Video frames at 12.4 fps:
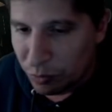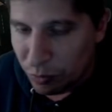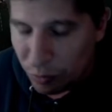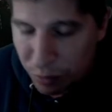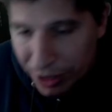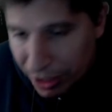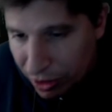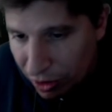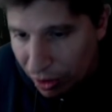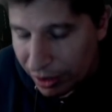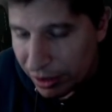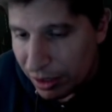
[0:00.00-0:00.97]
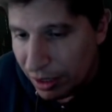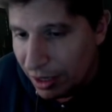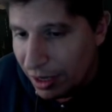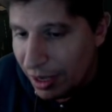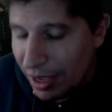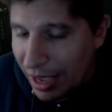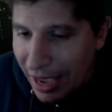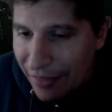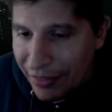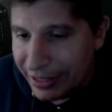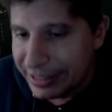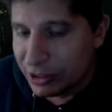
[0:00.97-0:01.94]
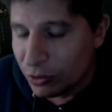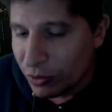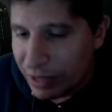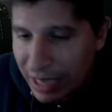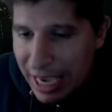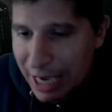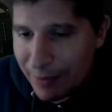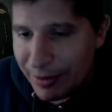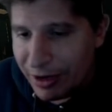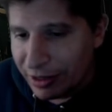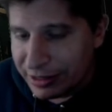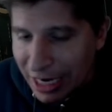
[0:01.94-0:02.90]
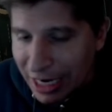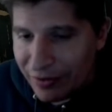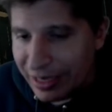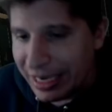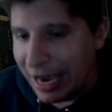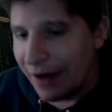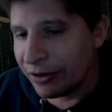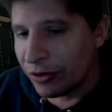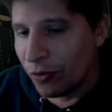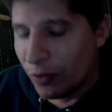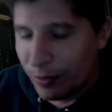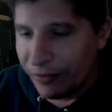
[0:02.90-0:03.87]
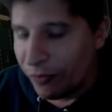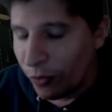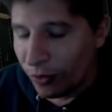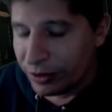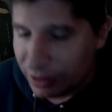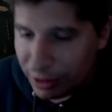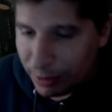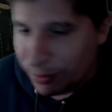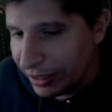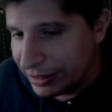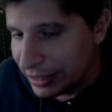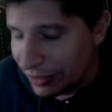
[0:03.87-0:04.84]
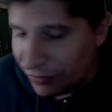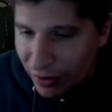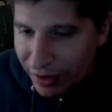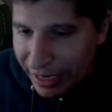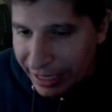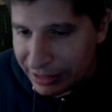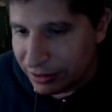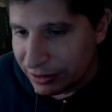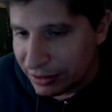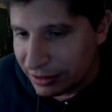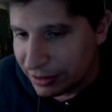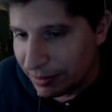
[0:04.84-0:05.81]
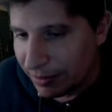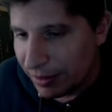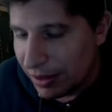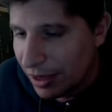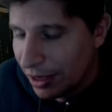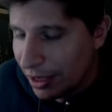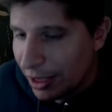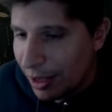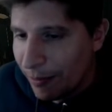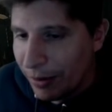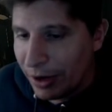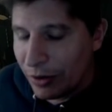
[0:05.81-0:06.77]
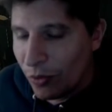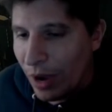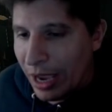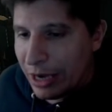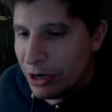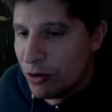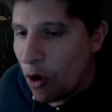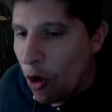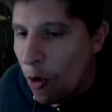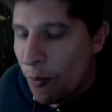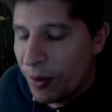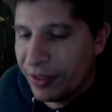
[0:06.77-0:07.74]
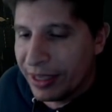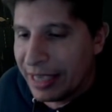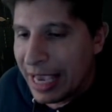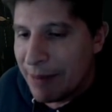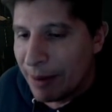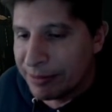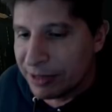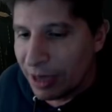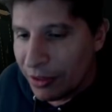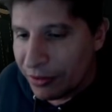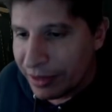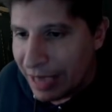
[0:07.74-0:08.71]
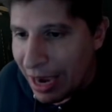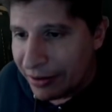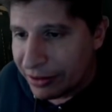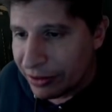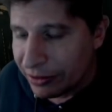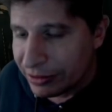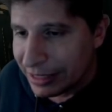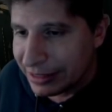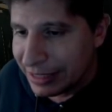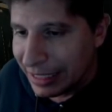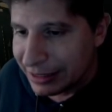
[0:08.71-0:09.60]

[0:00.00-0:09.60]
pretty good. And this is okay because every character would be forced to the preset variation system. But when you open the game up to other characters, like take